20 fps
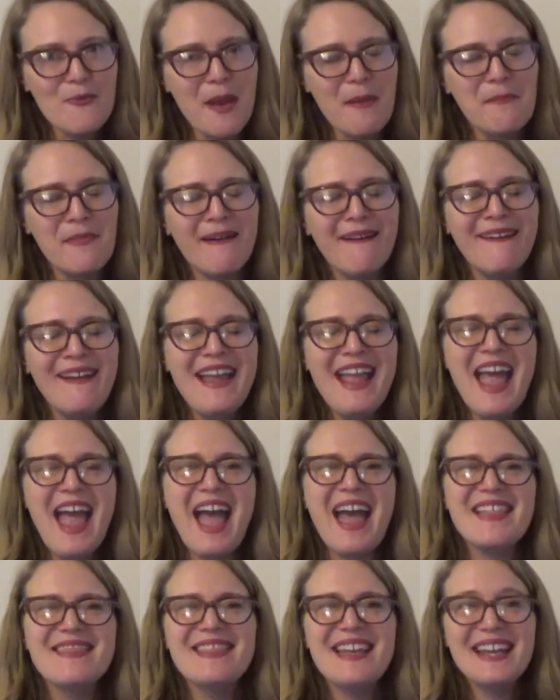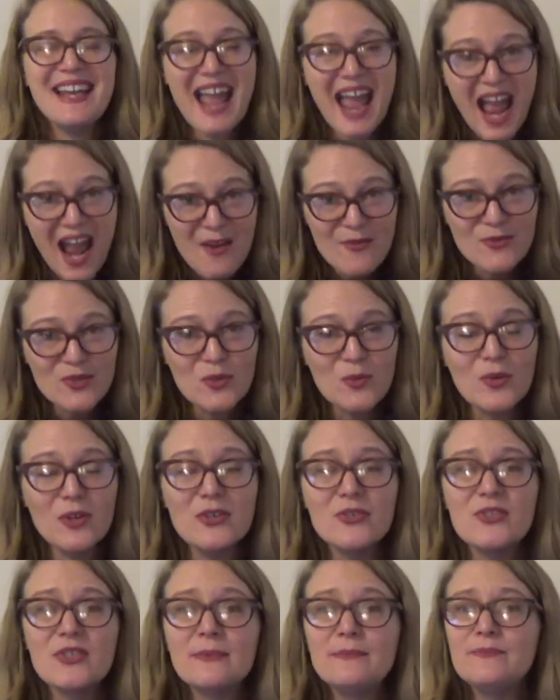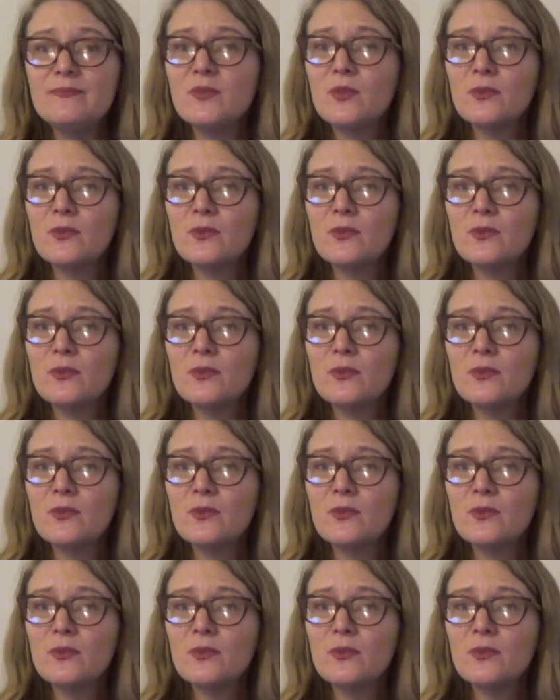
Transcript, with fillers: member. And then afterwards,